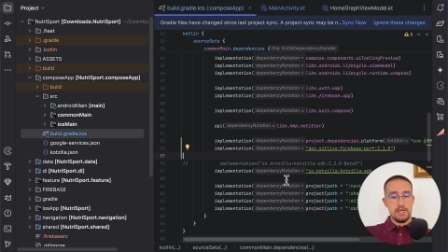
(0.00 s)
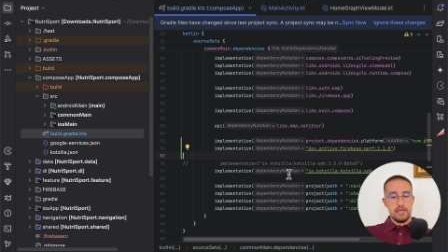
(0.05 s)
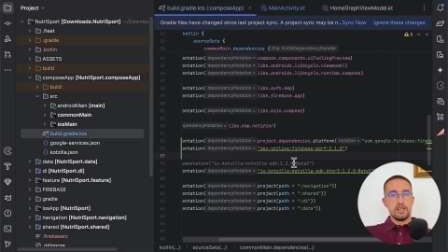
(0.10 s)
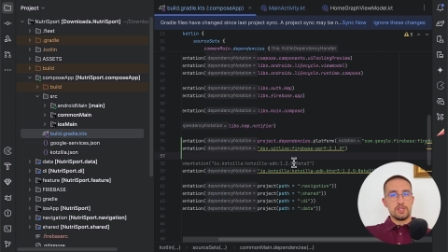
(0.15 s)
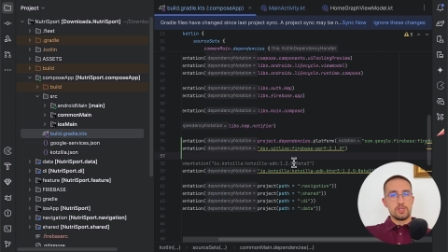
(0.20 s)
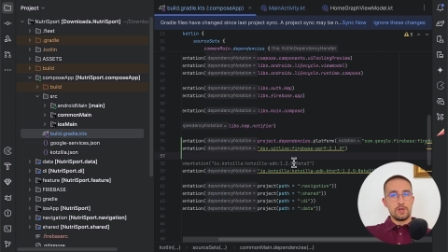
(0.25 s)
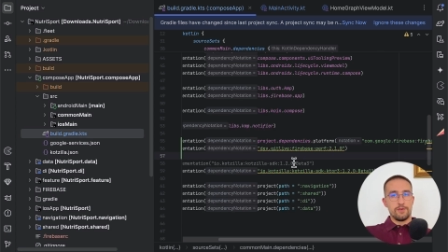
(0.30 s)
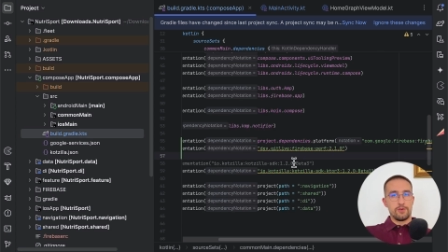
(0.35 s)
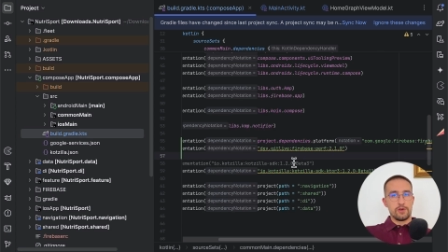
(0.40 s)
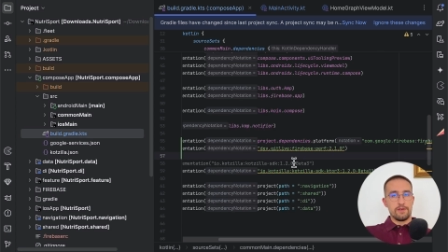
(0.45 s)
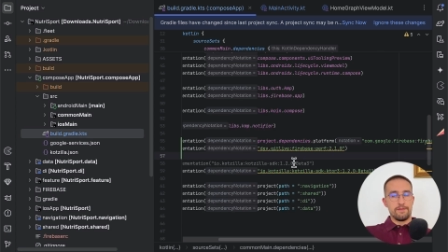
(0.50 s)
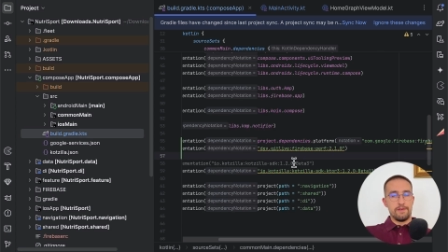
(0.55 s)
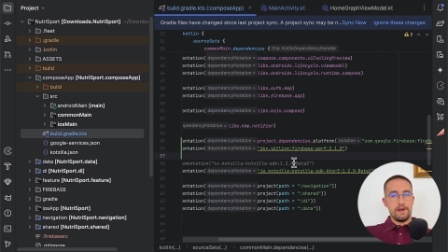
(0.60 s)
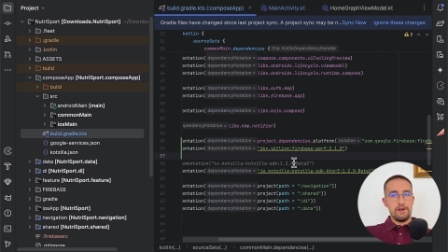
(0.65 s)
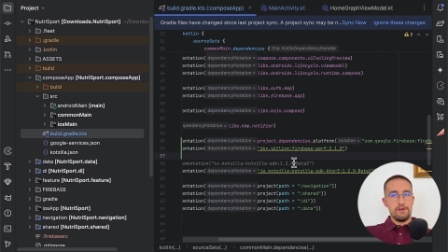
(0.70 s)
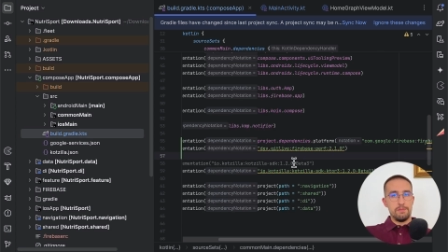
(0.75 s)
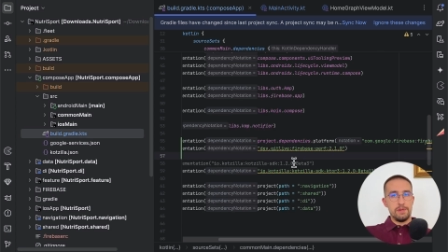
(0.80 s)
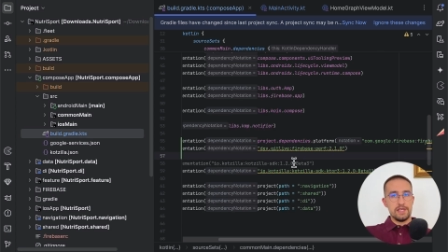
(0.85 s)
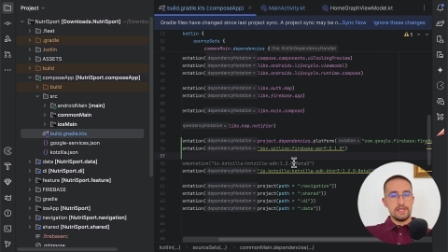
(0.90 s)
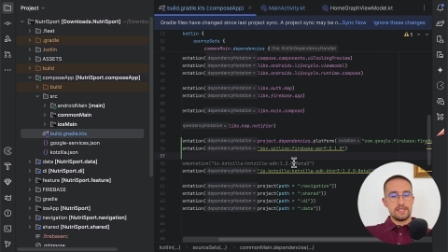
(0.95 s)
So for the
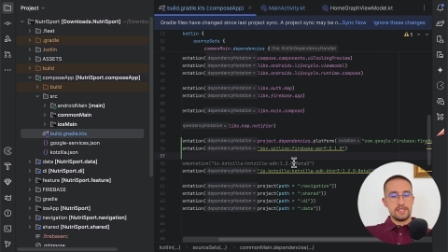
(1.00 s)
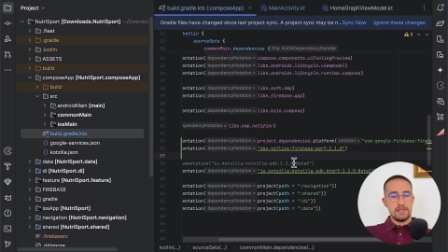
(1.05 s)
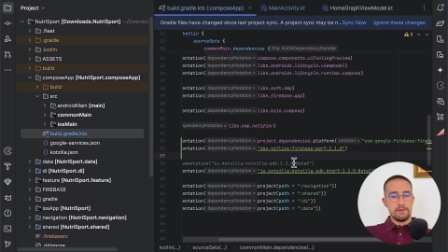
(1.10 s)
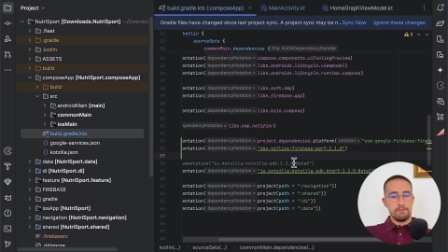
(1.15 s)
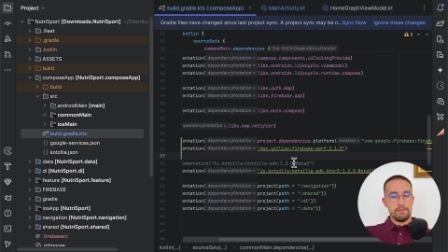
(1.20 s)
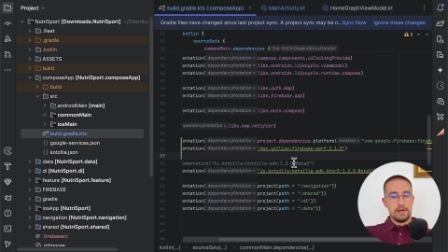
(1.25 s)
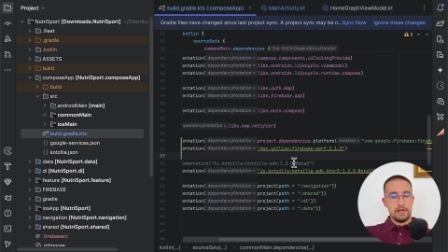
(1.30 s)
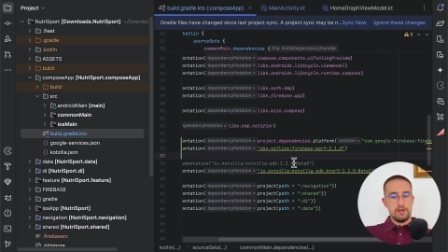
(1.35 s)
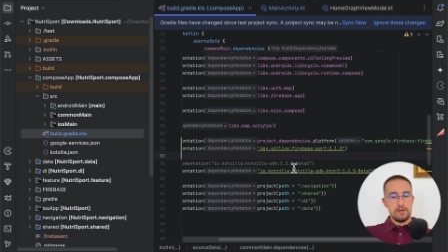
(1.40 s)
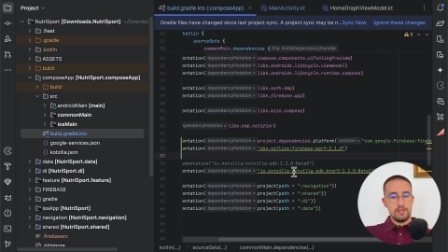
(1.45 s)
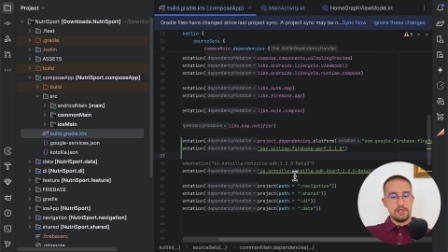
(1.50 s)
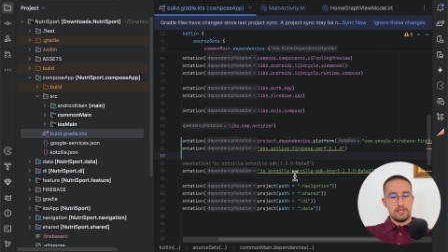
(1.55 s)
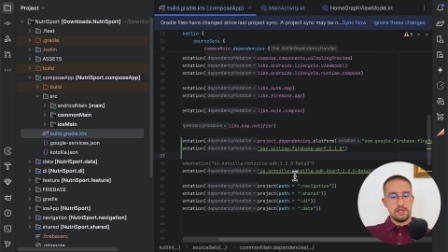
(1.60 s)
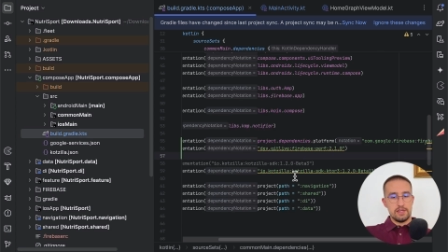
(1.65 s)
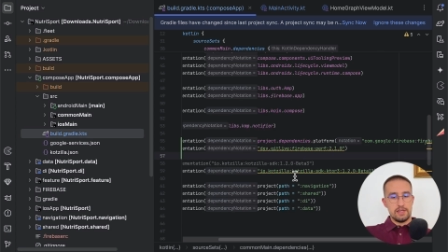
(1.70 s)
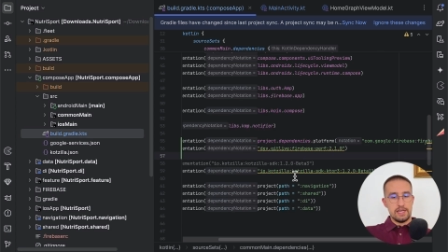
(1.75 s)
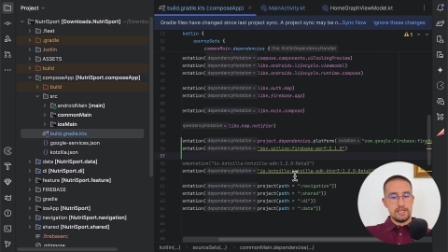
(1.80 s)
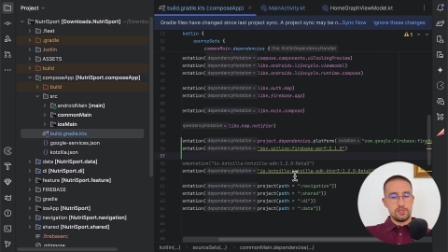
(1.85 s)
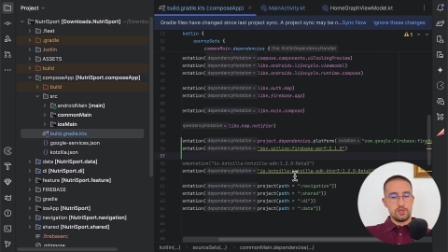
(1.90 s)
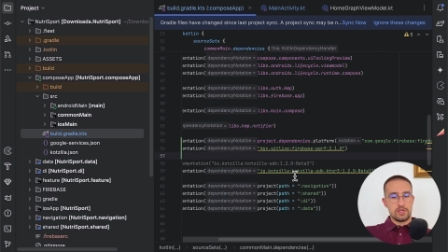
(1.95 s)
Firebase part,
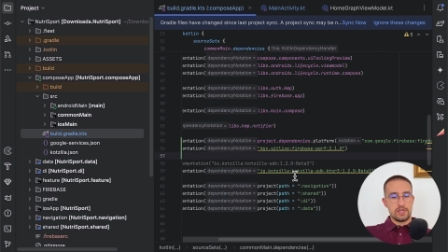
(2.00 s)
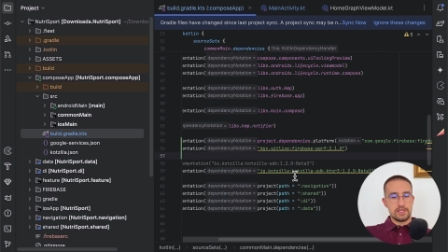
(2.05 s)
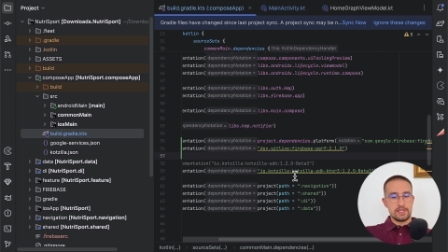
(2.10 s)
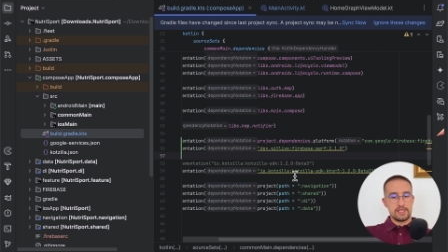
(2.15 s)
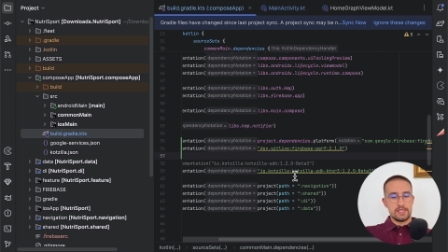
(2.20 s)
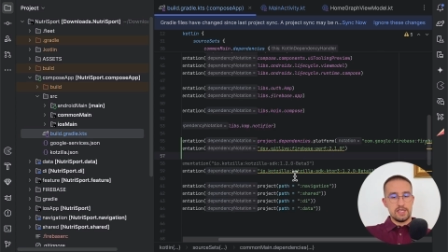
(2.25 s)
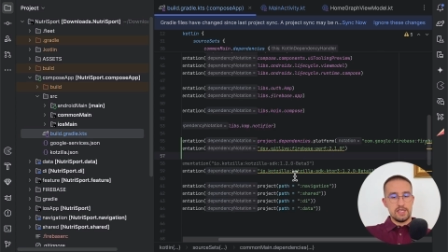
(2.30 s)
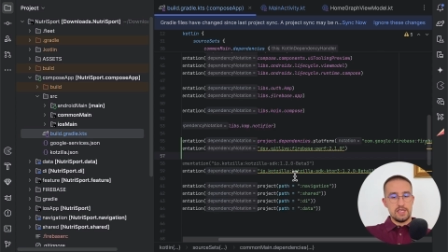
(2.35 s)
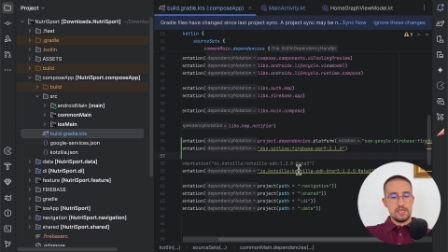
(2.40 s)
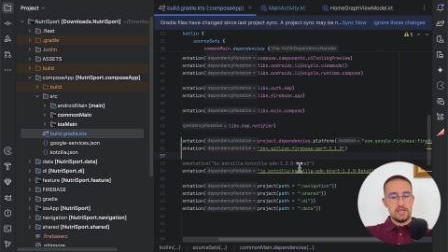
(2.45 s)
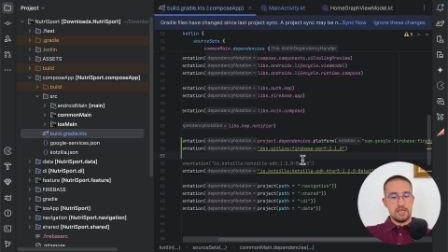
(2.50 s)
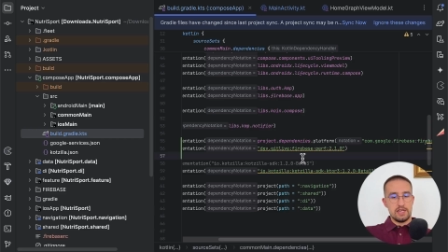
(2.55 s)
as you can see,